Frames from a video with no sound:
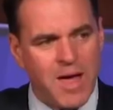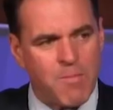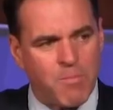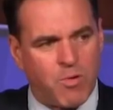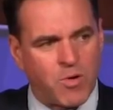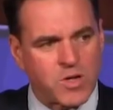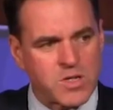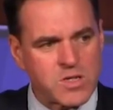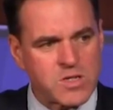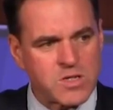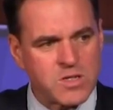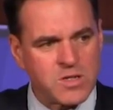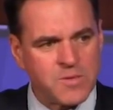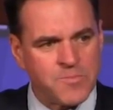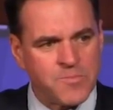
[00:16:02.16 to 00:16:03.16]
that
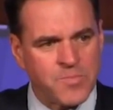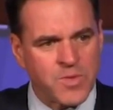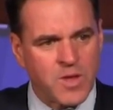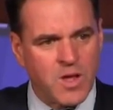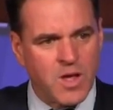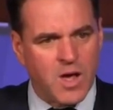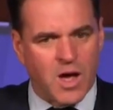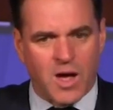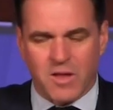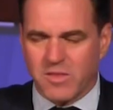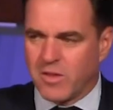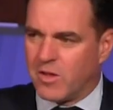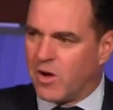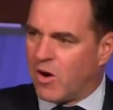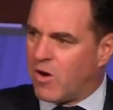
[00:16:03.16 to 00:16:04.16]
point uh,
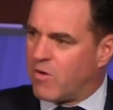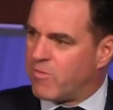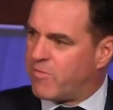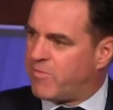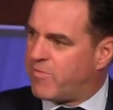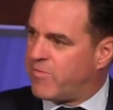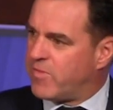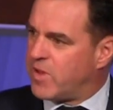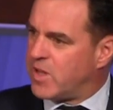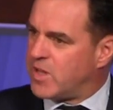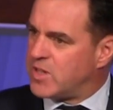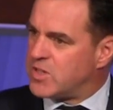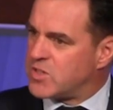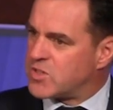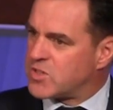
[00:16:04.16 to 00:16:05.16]
of
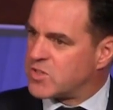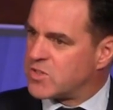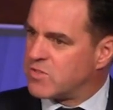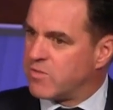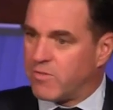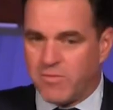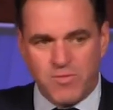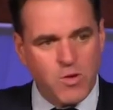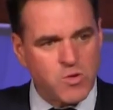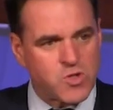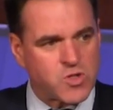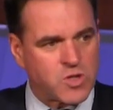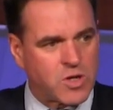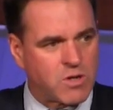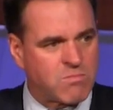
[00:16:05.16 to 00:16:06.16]
his
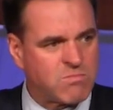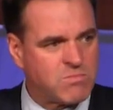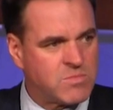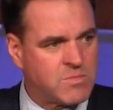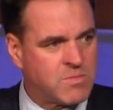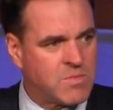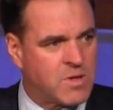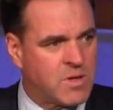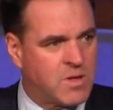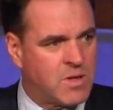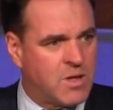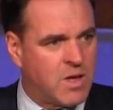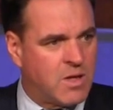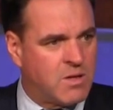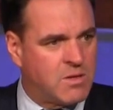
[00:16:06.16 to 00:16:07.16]
future.
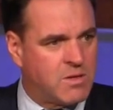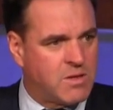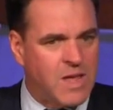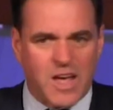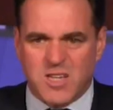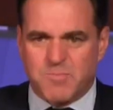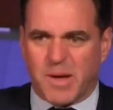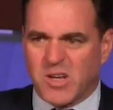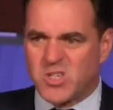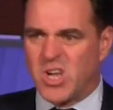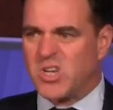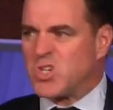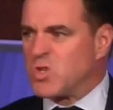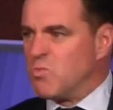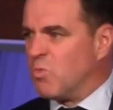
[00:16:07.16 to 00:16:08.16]
The
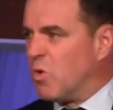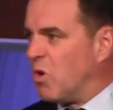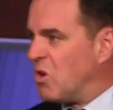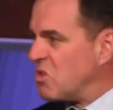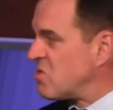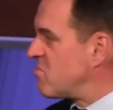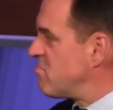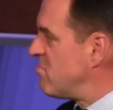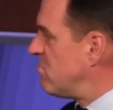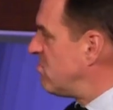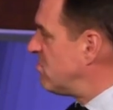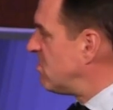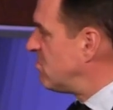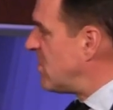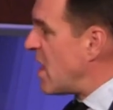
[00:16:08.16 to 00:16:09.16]
expectation was
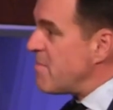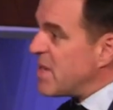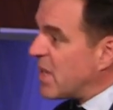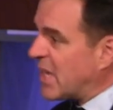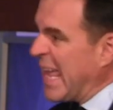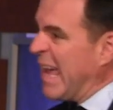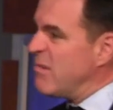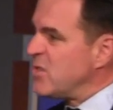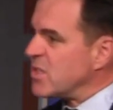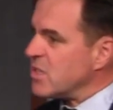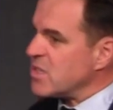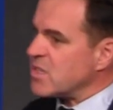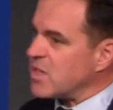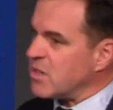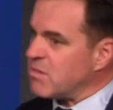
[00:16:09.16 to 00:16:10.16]
maybe
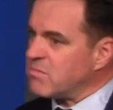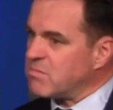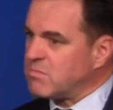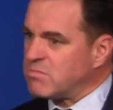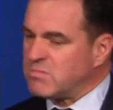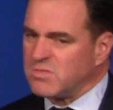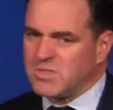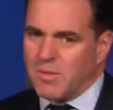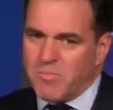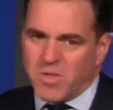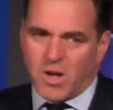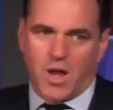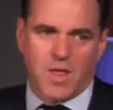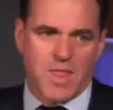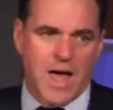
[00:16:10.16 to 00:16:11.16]
accountancy,
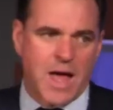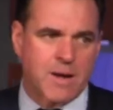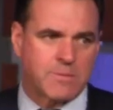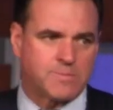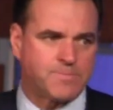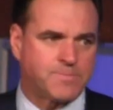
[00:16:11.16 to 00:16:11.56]
something like that.